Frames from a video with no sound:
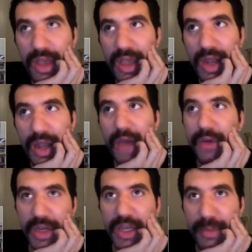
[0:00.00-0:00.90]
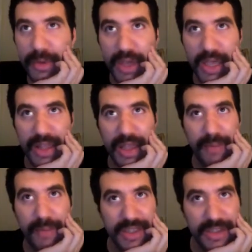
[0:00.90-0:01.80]
and how you're going to communicate
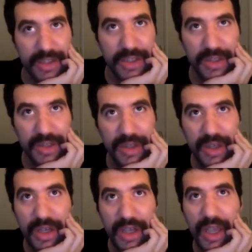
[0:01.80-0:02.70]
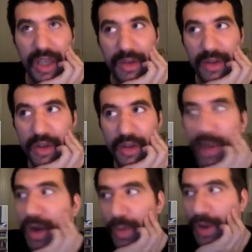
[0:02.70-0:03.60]
that message no
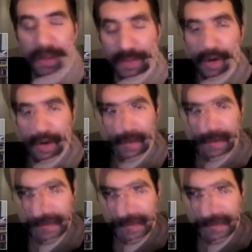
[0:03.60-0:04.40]
matter what the program is.